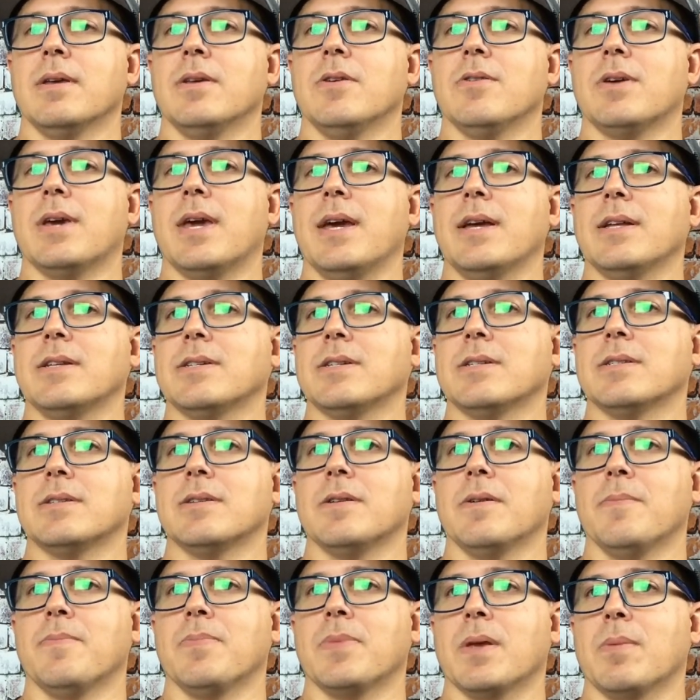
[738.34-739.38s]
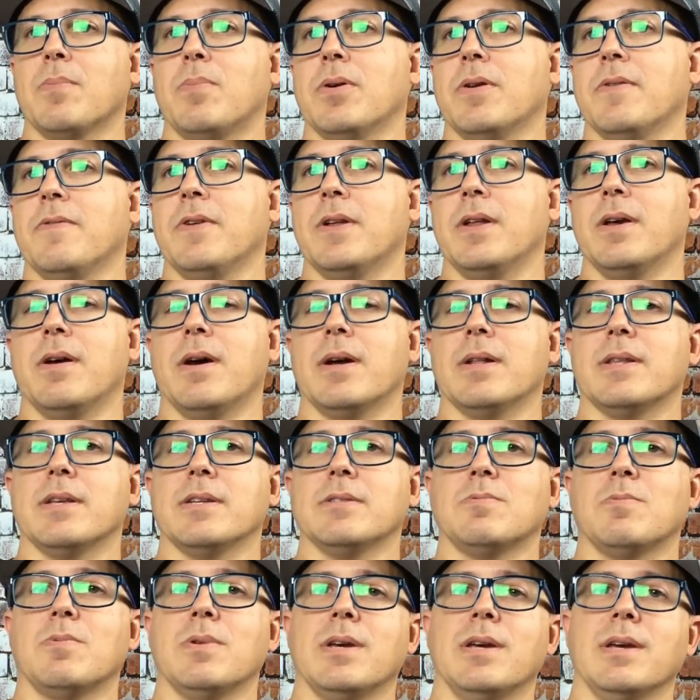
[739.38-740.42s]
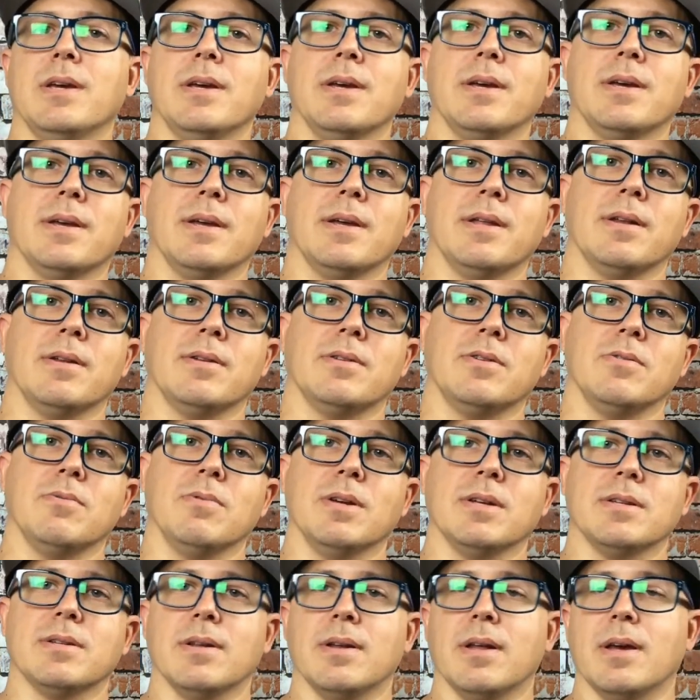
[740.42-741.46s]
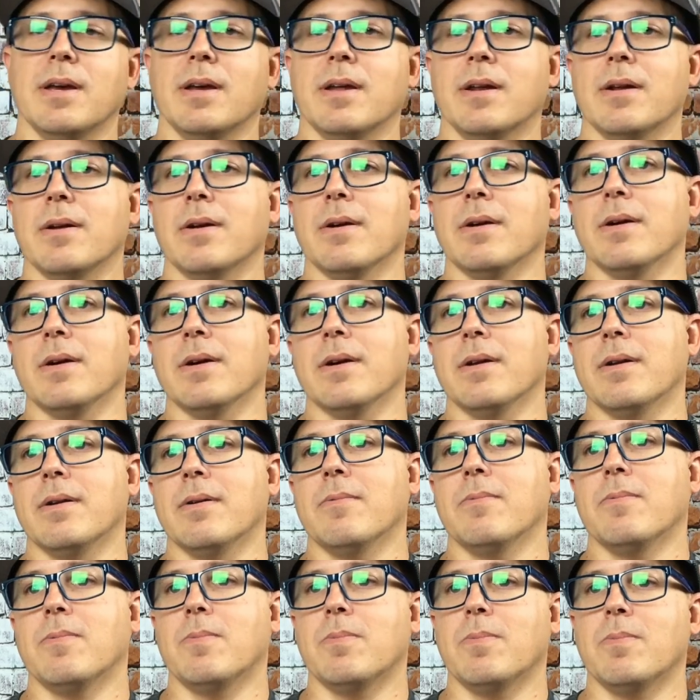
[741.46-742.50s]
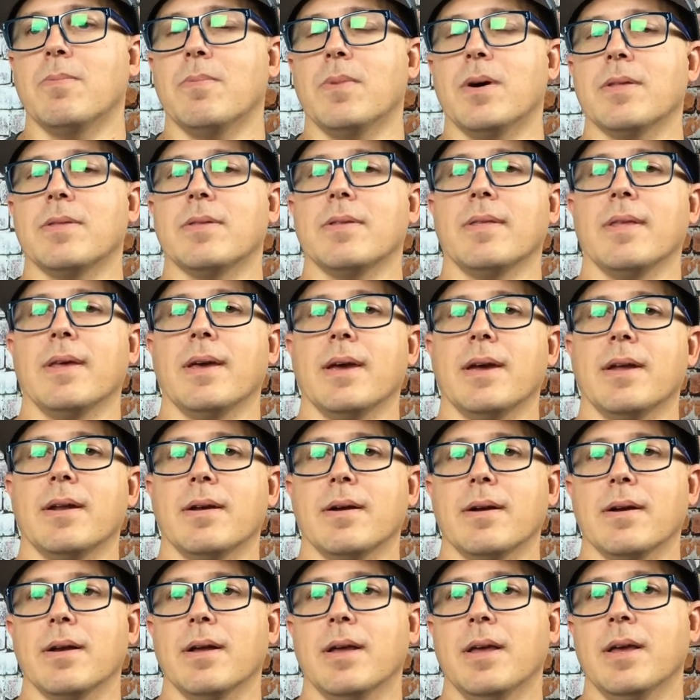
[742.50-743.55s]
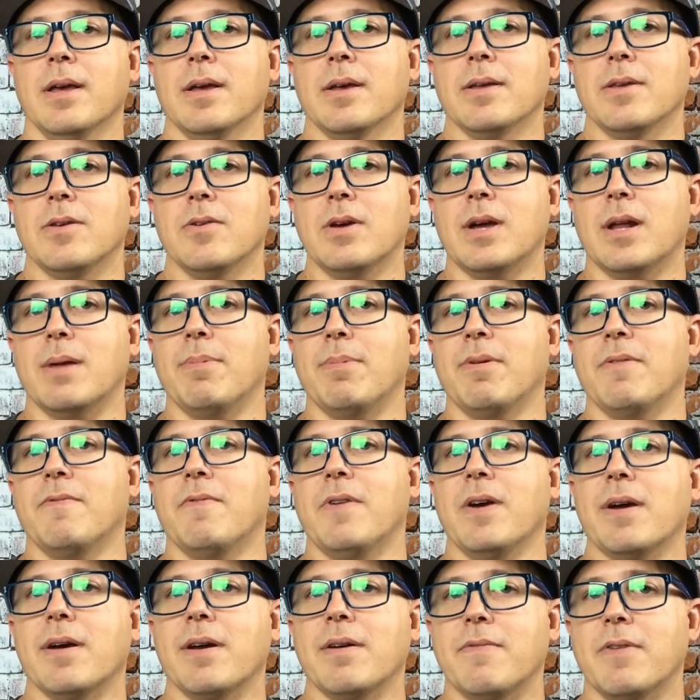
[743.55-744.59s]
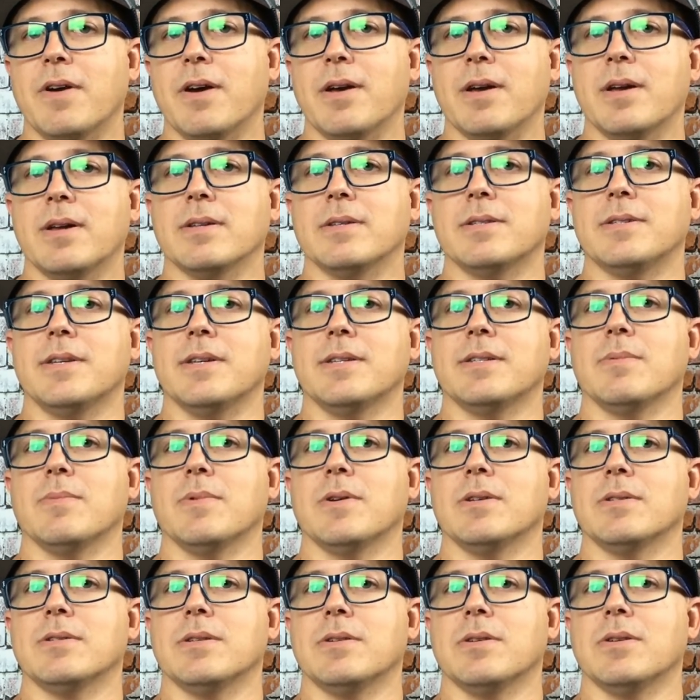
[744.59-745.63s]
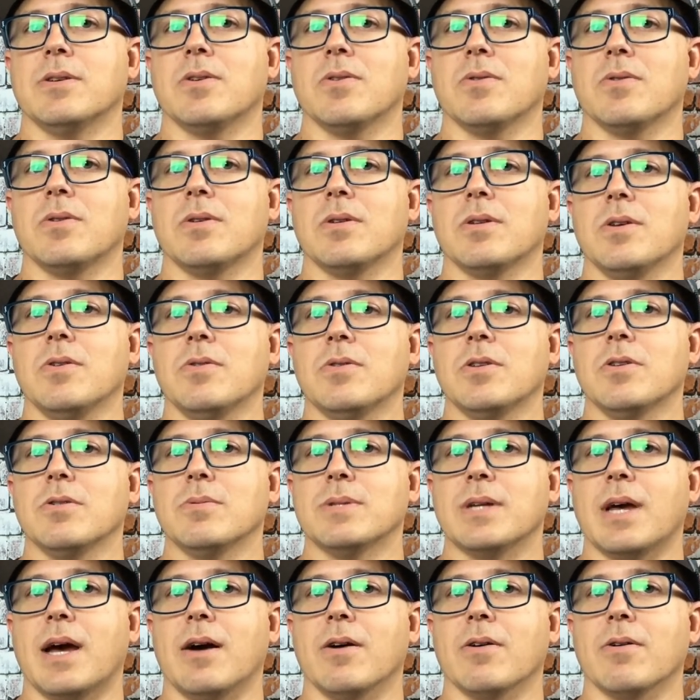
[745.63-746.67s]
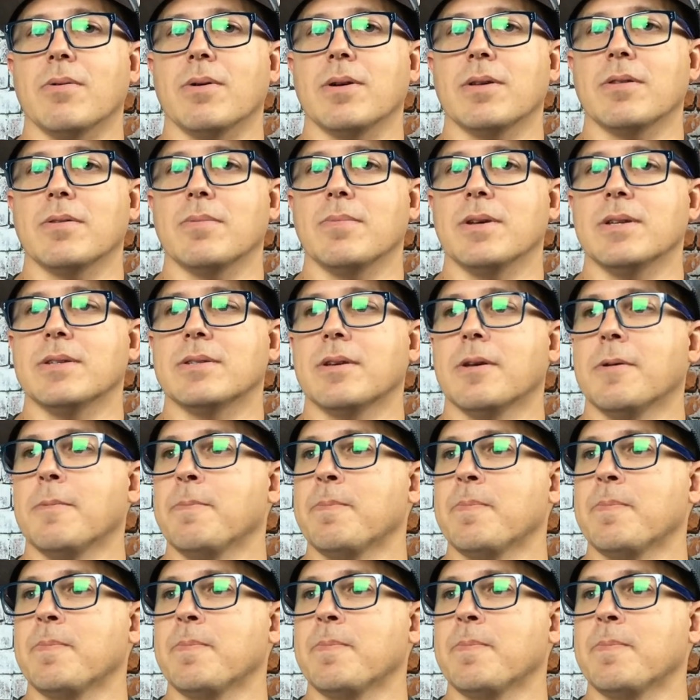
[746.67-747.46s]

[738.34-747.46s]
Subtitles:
You can't just put a video out this week and 2 weeks later and a month later. You got to be very, very consistent because YouTube's algorithm is